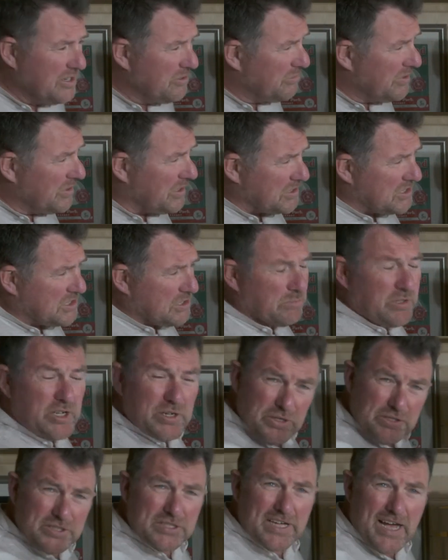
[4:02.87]
We've got somebody
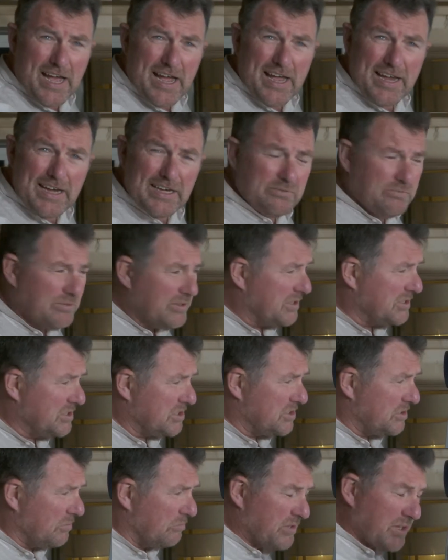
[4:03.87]
who's died, we've got
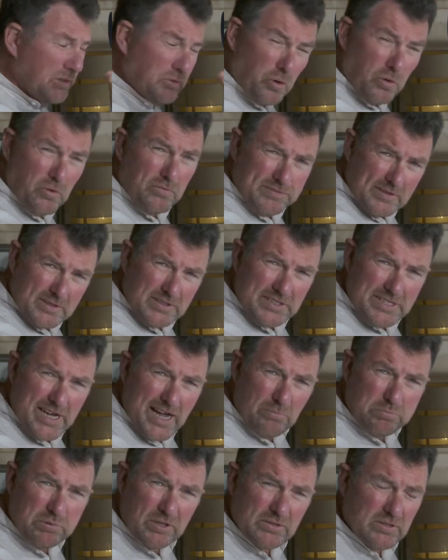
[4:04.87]
something awful that's
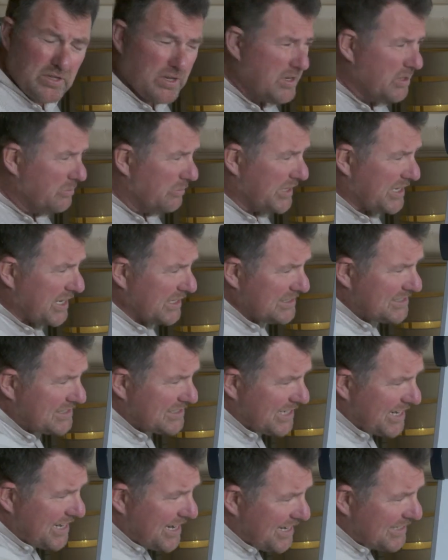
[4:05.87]
happened. We can't
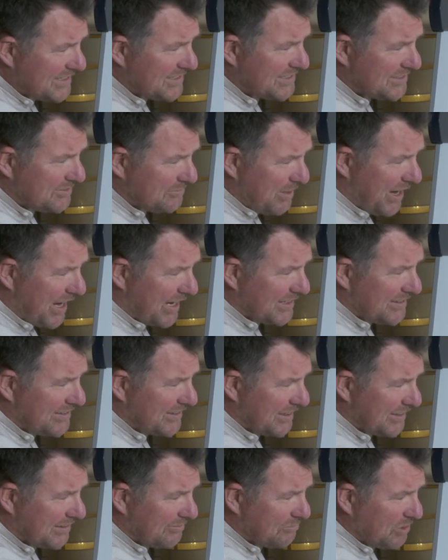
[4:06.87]
change
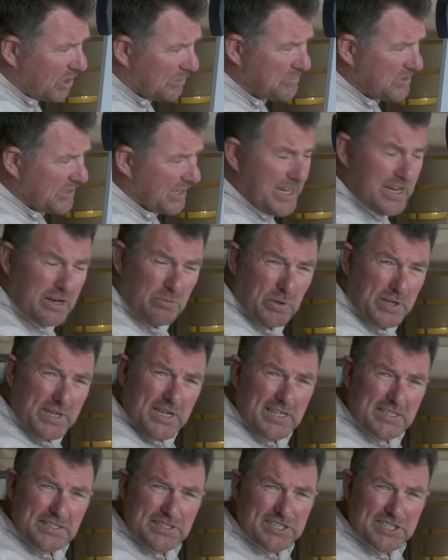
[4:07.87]
anything up to here, we
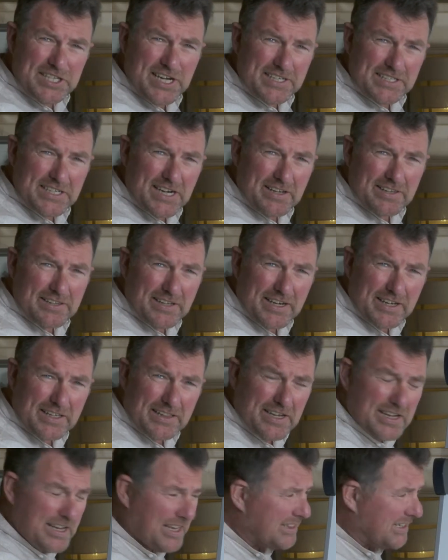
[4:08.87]
can't change anything
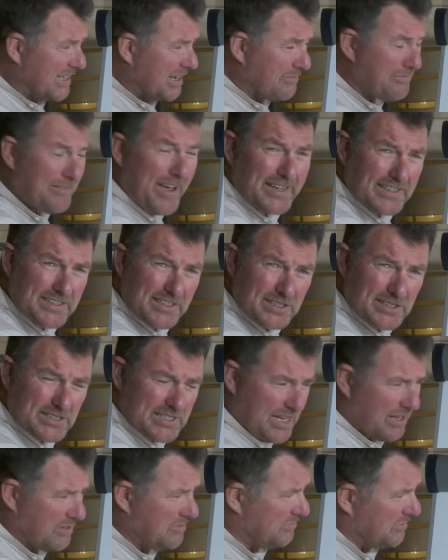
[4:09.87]
in the event
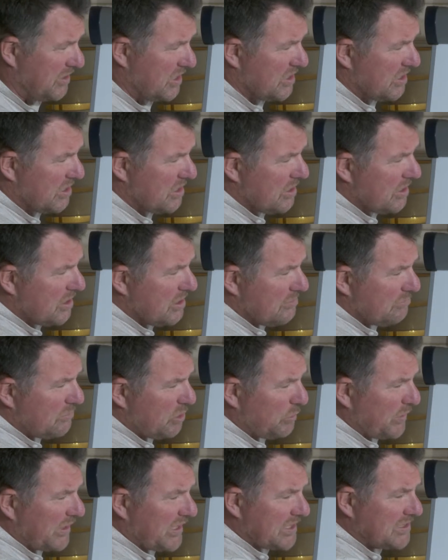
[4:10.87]
itself,
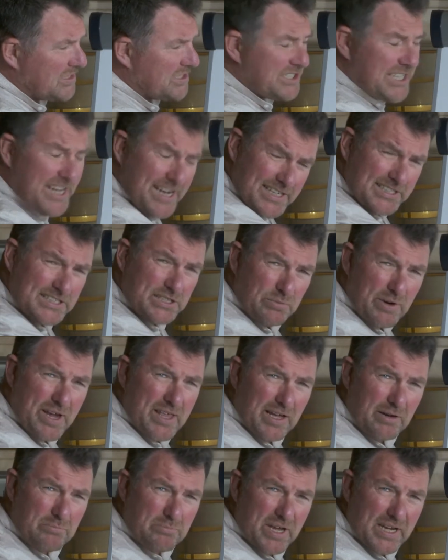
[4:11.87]
but we can change the way
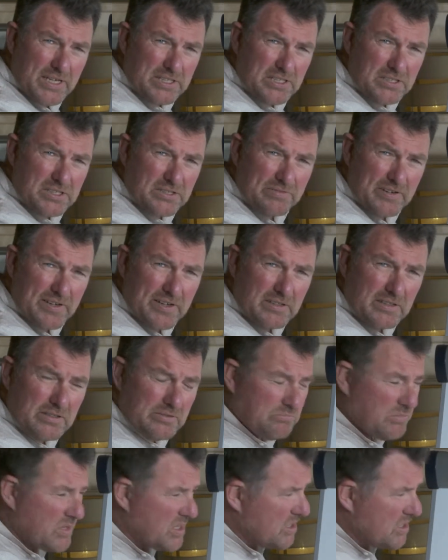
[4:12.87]
that makes us feel.